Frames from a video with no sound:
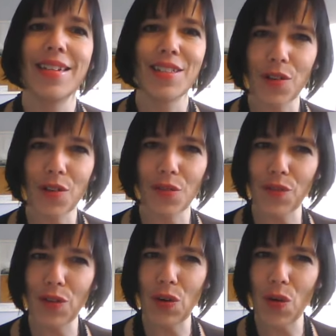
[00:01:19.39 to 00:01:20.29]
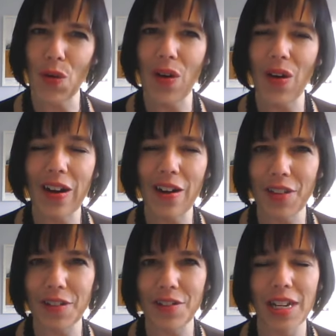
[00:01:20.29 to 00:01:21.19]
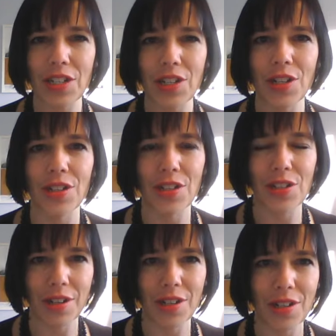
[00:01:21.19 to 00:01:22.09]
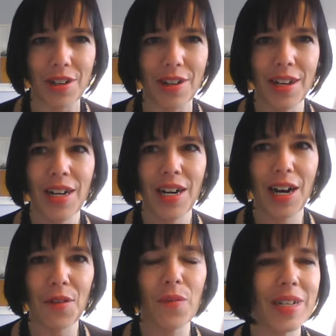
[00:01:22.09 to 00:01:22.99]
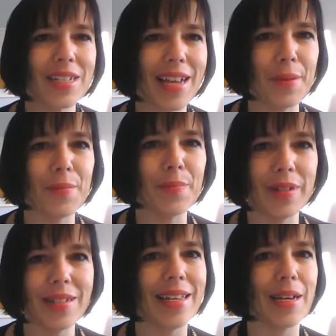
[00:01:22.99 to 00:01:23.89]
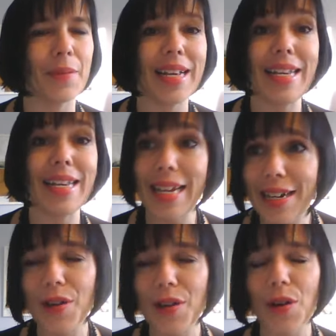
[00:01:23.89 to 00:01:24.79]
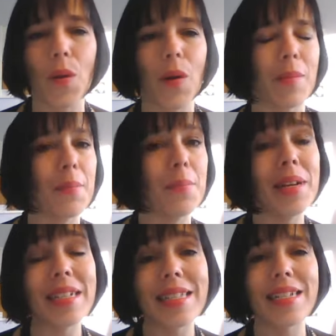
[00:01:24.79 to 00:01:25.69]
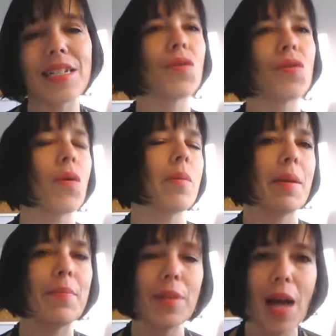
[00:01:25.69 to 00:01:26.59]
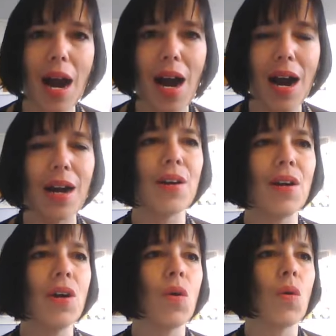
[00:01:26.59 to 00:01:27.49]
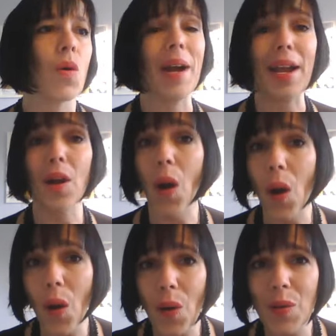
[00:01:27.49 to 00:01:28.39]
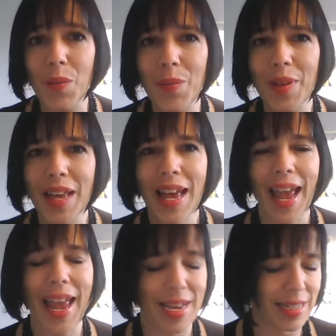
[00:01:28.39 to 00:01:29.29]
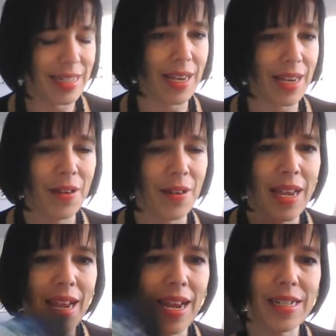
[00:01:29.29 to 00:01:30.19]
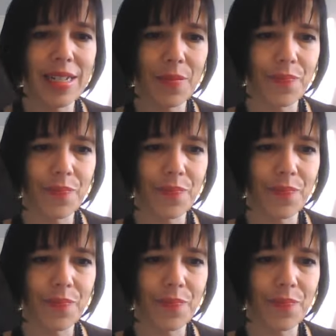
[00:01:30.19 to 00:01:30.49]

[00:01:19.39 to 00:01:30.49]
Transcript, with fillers: the sort of core foundational structure on which I am building my year or my business or my blog or my home, and uh, and